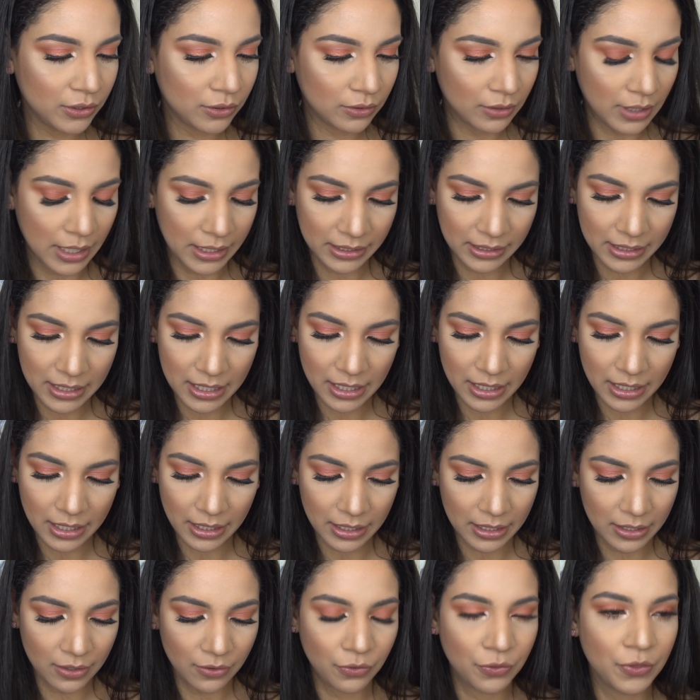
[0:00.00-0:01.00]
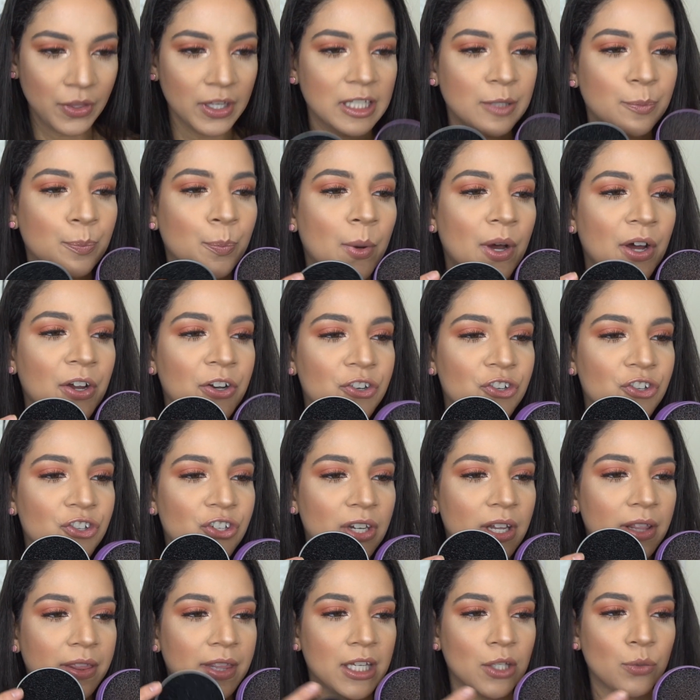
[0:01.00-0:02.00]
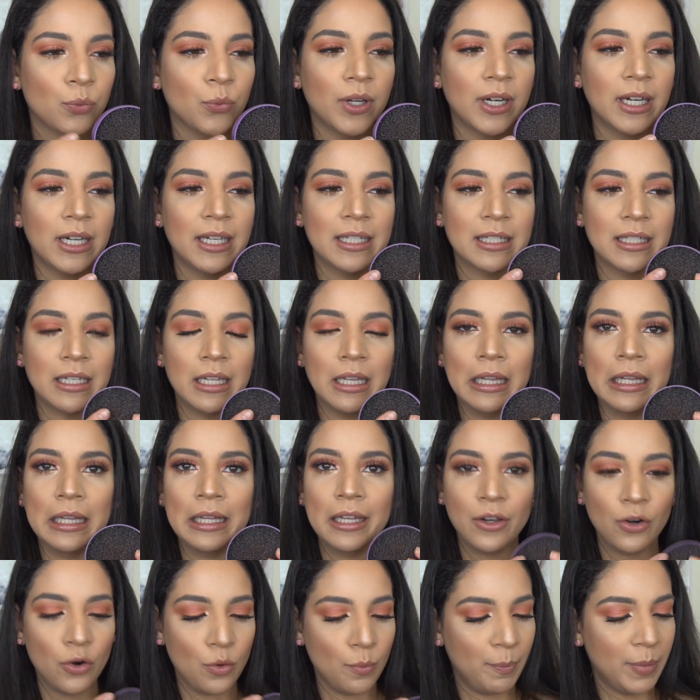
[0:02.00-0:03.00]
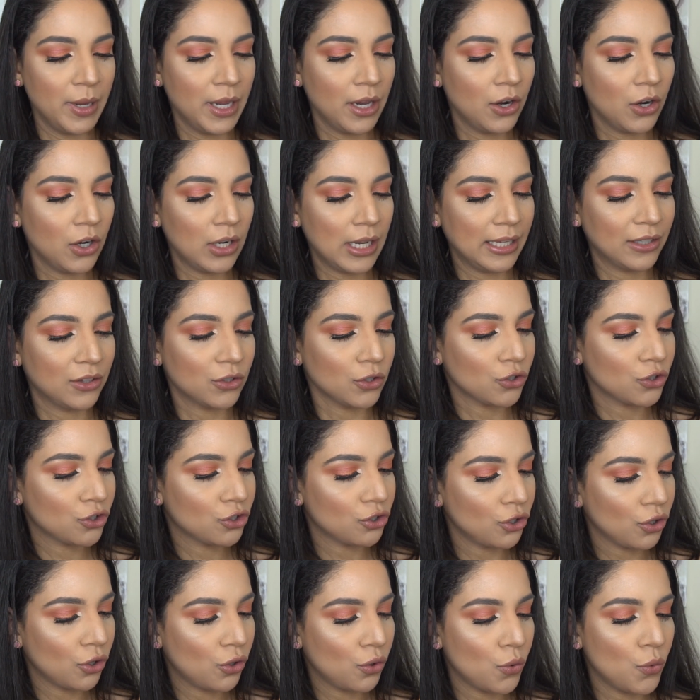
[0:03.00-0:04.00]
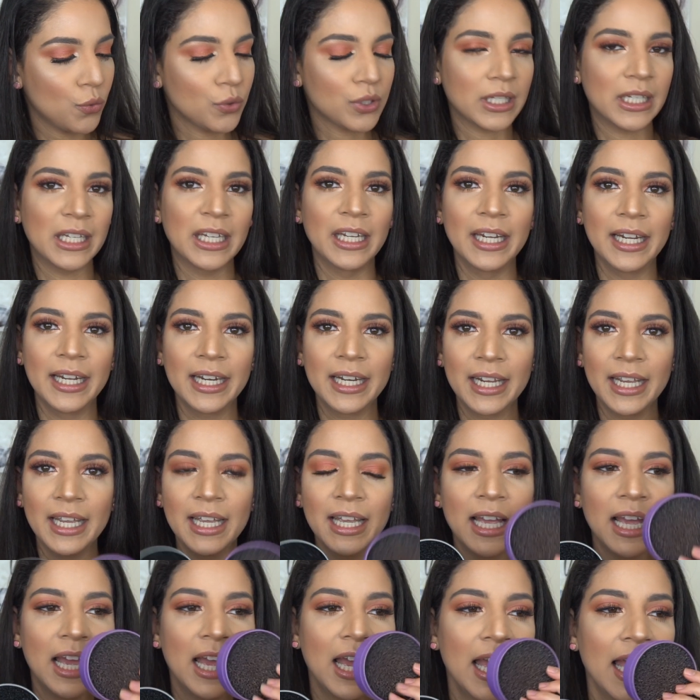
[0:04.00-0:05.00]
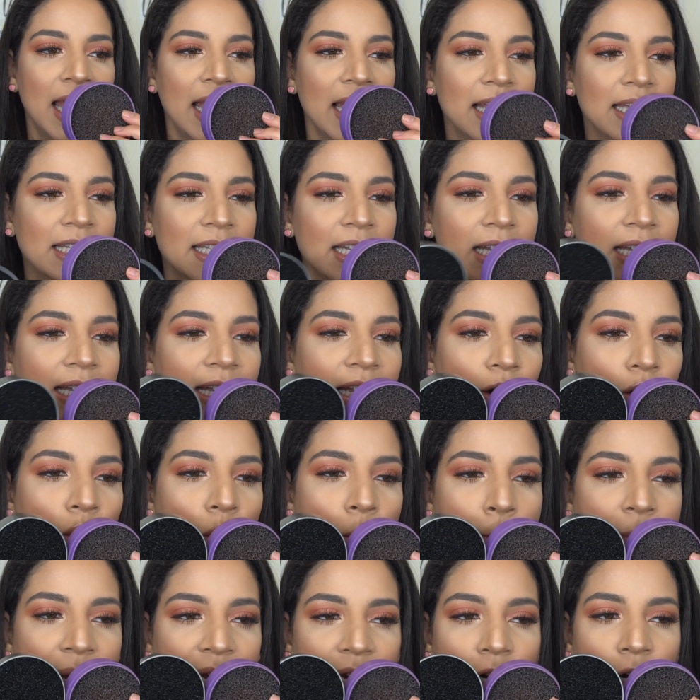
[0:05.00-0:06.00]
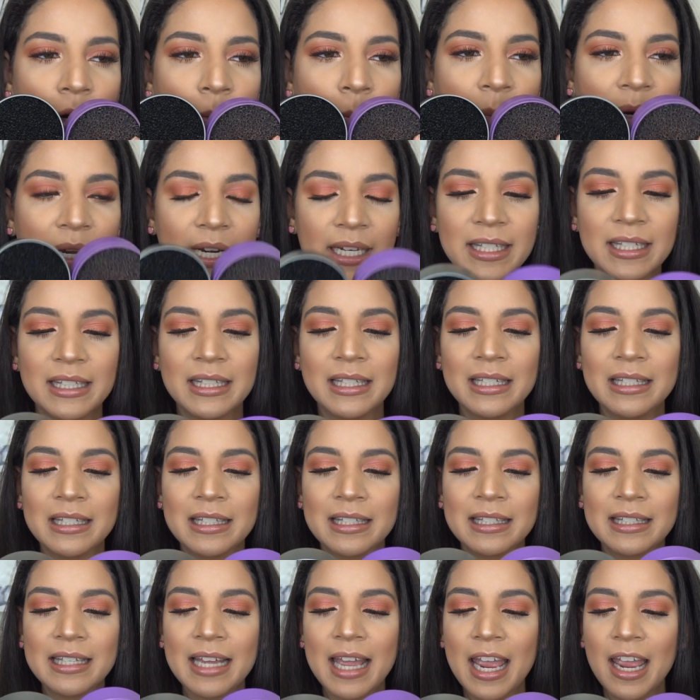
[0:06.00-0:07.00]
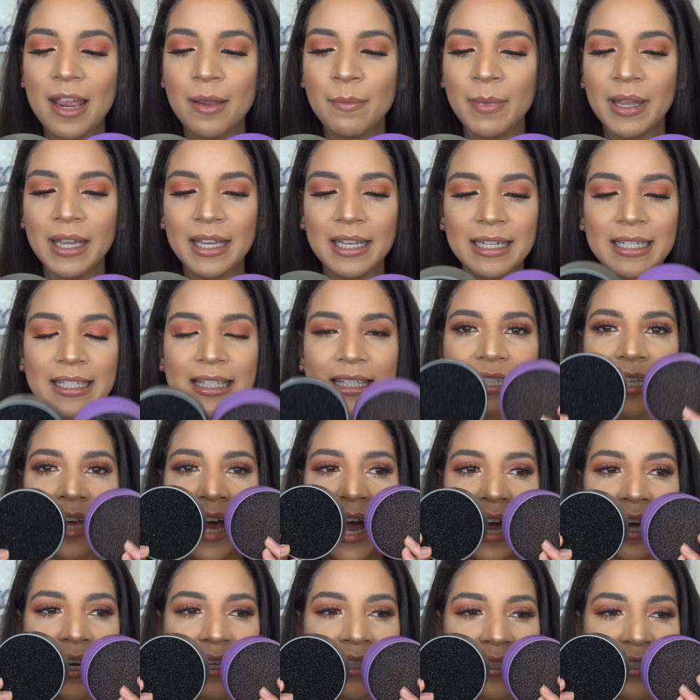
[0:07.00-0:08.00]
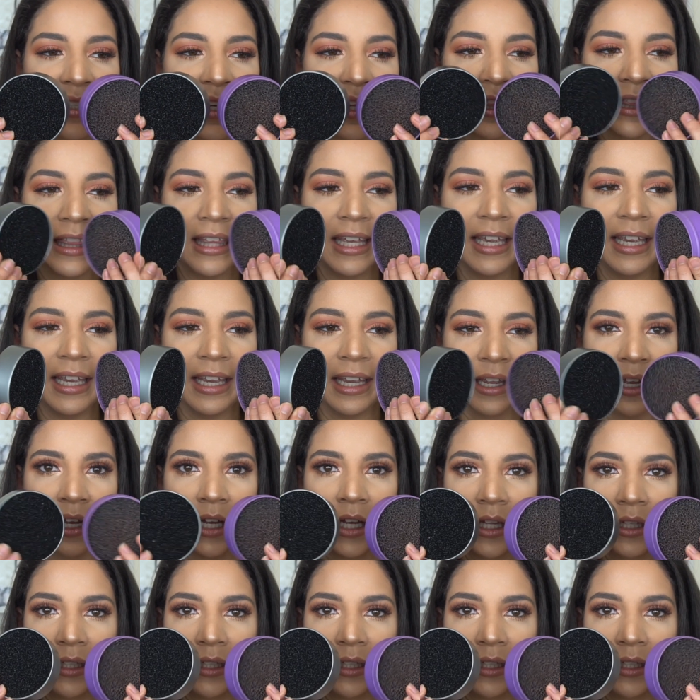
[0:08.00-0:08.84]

I think the sponge, this one is a little bigger, like the circles in it is a little bigger, but it's the same exact thing.